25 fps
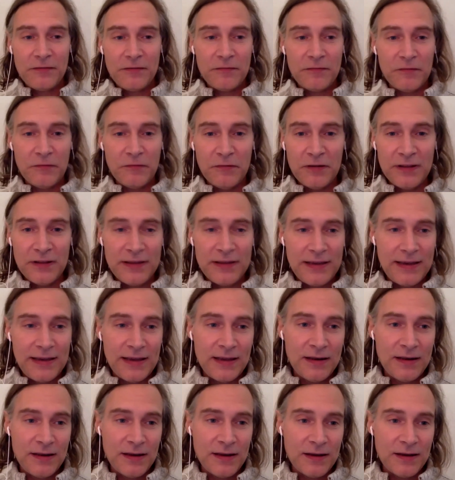We're really
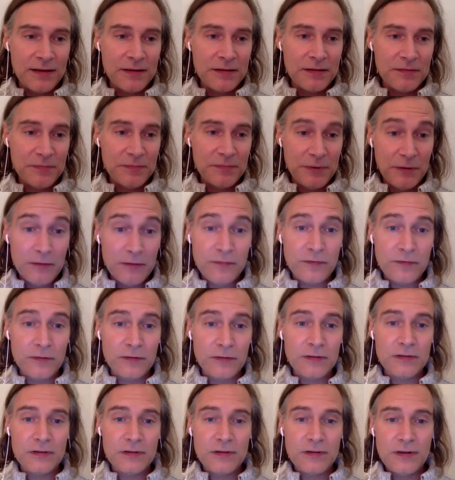in a
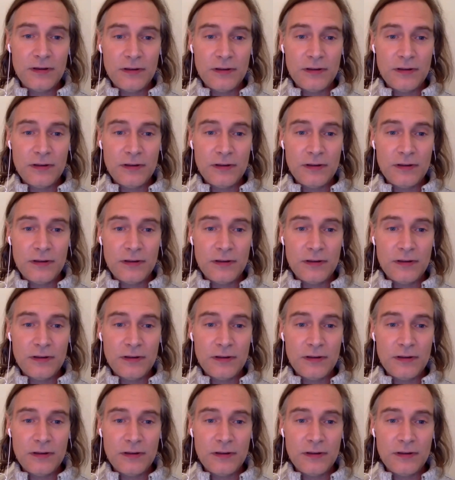beautiful